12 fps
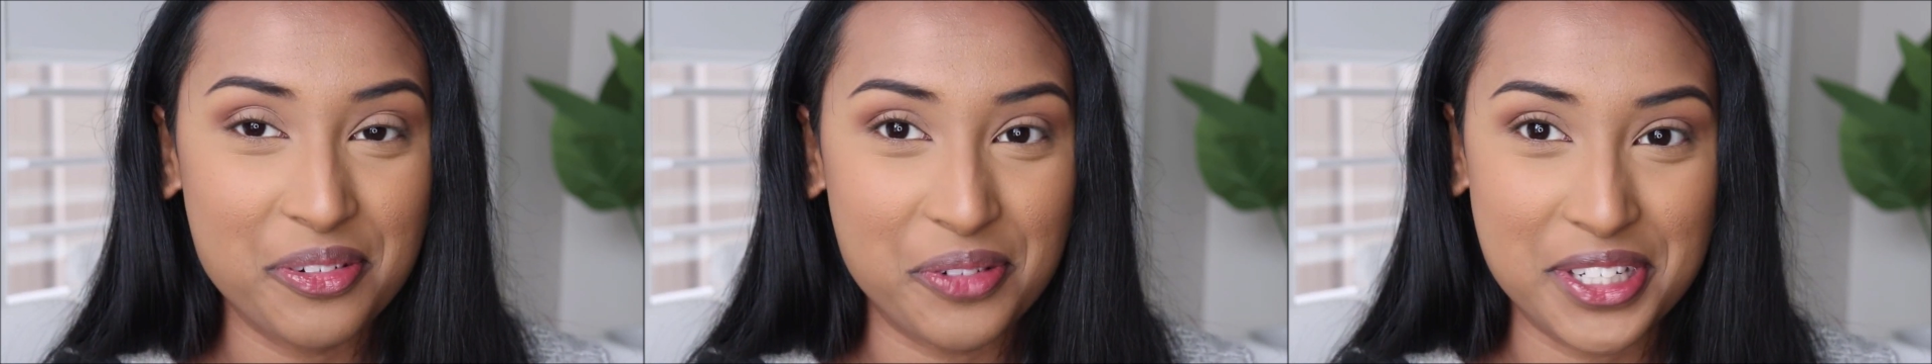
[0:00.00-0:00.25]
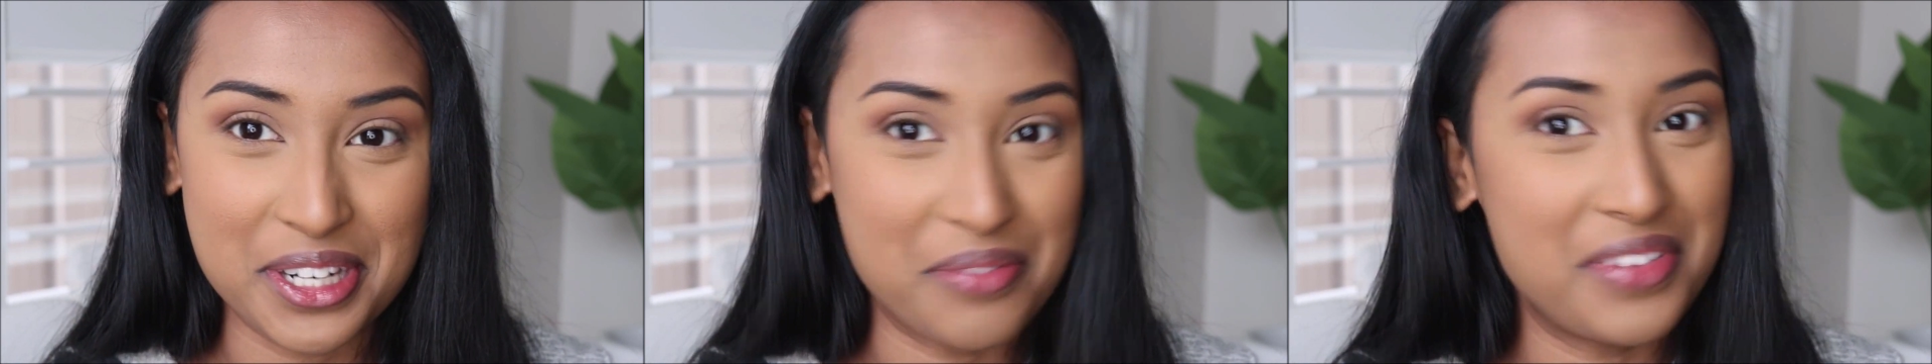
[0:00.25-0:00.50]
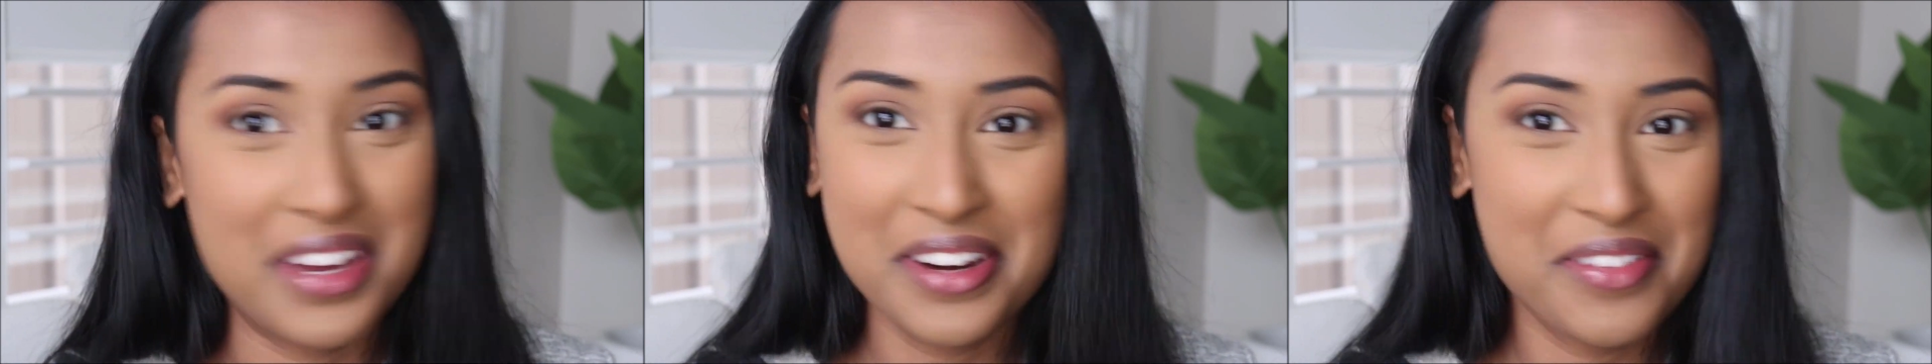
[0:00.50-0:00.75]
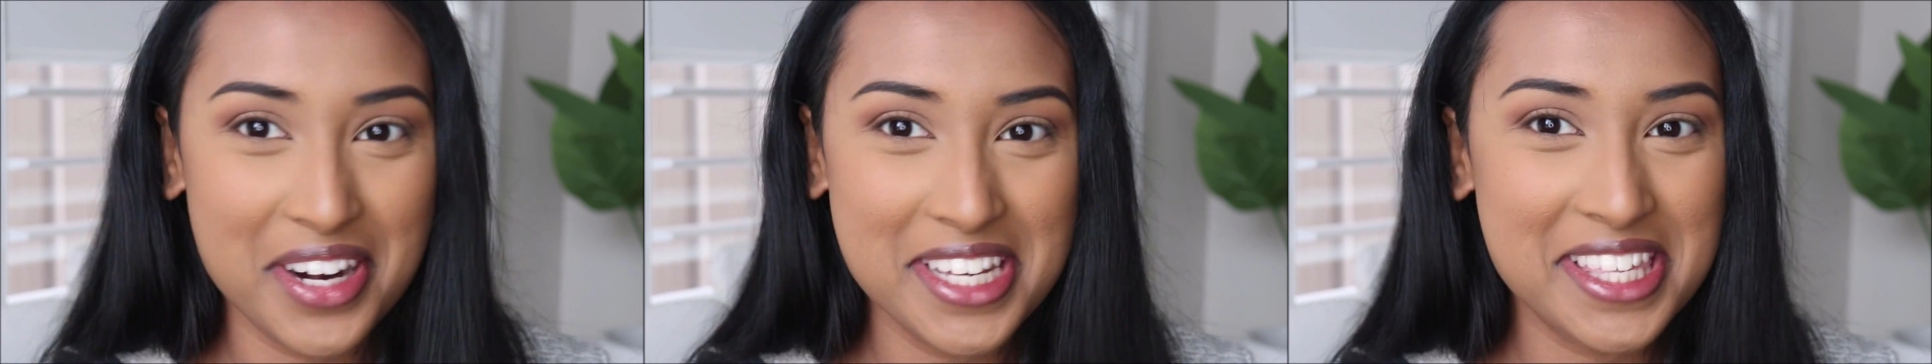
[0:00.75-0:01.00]
which I'm
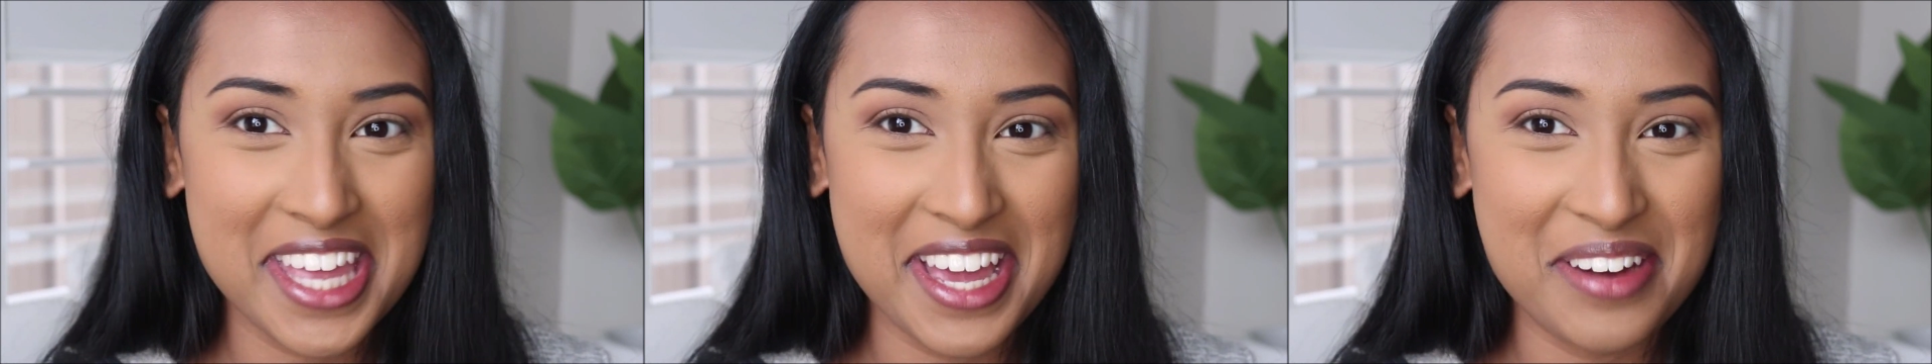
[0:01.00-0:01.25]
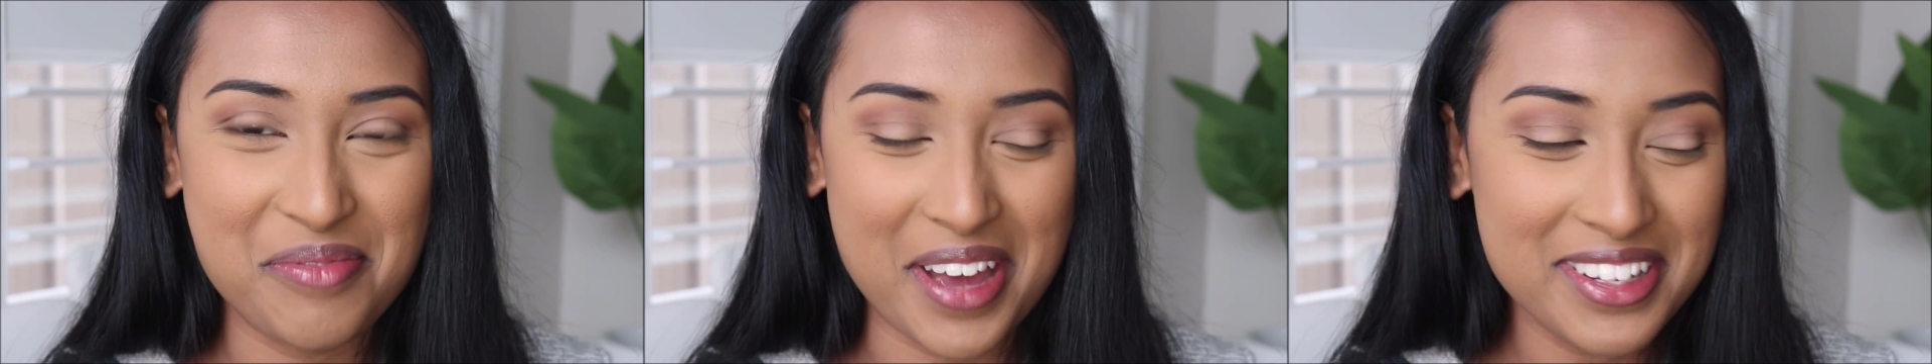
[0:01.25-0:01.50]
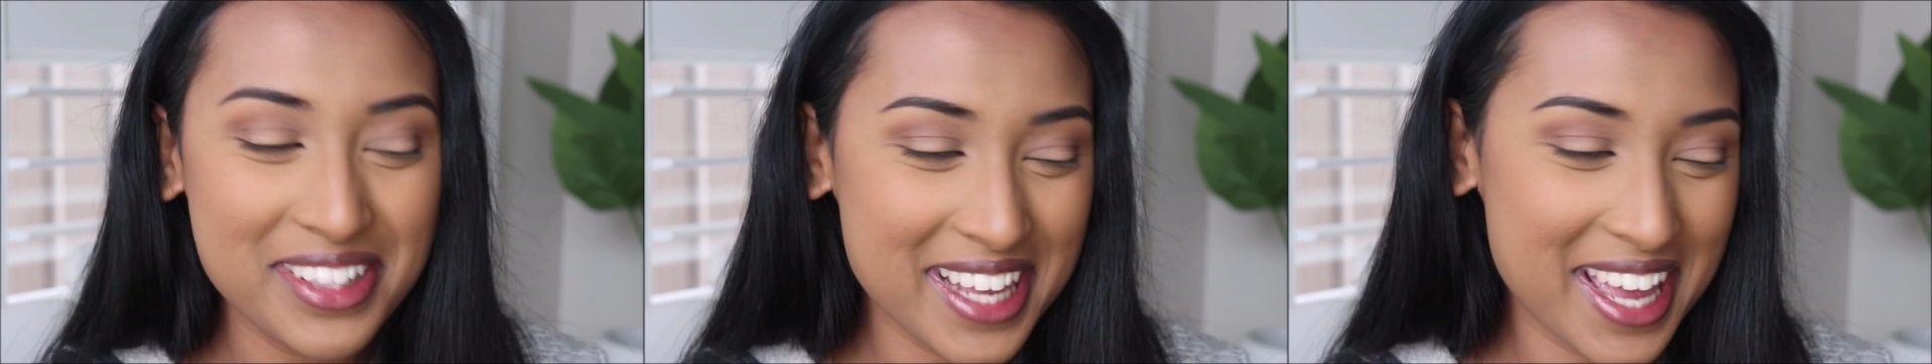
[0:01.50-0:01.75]
very scared about.